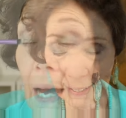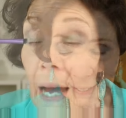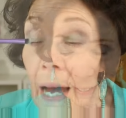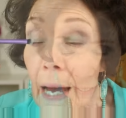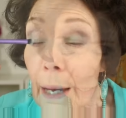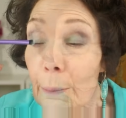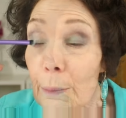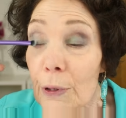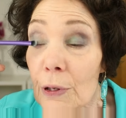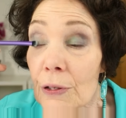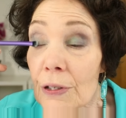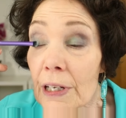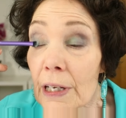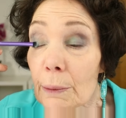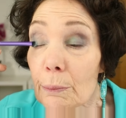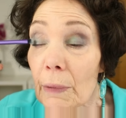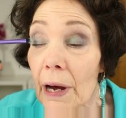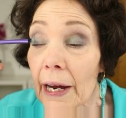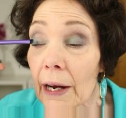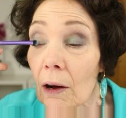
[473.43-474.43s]
I'm
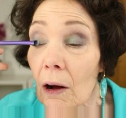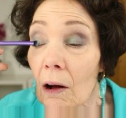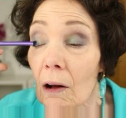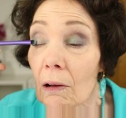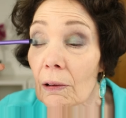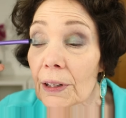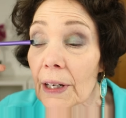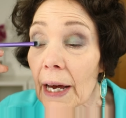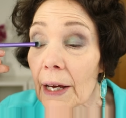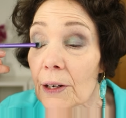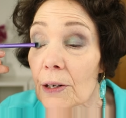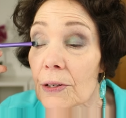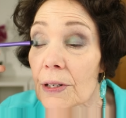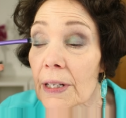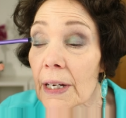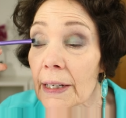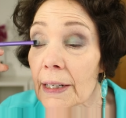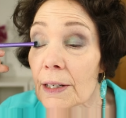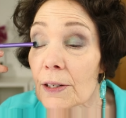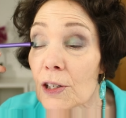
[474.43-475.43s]
using my All Nighter
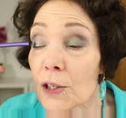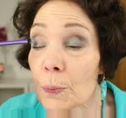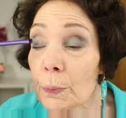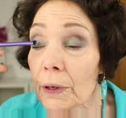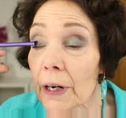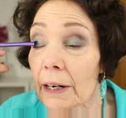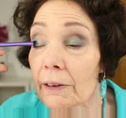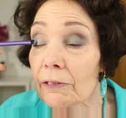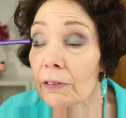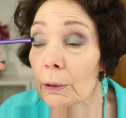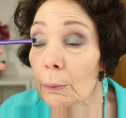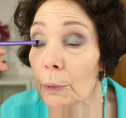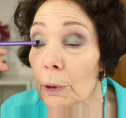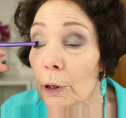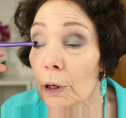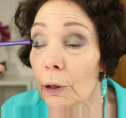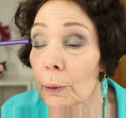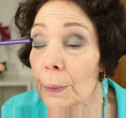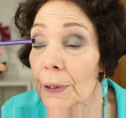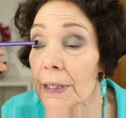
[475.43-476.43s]
setting spray from
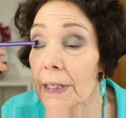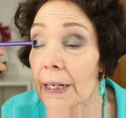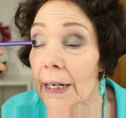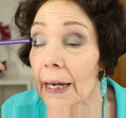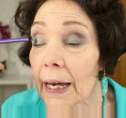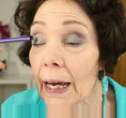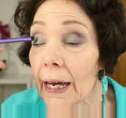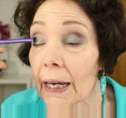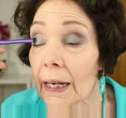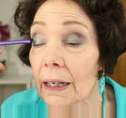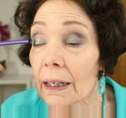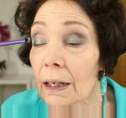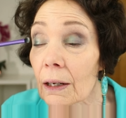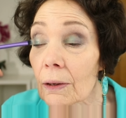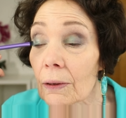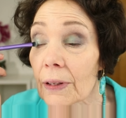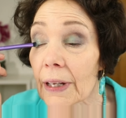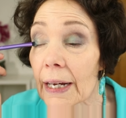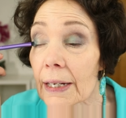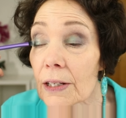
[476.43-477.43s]
Urban Decay.
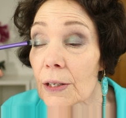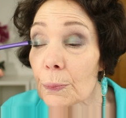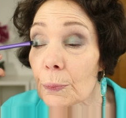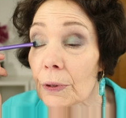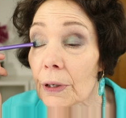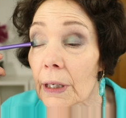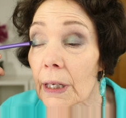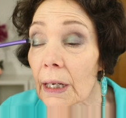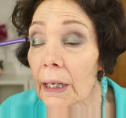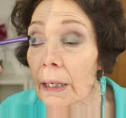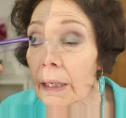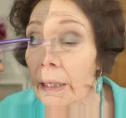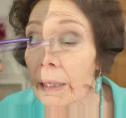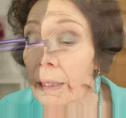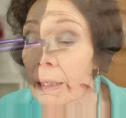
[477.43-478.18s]
Oh, that's pretty.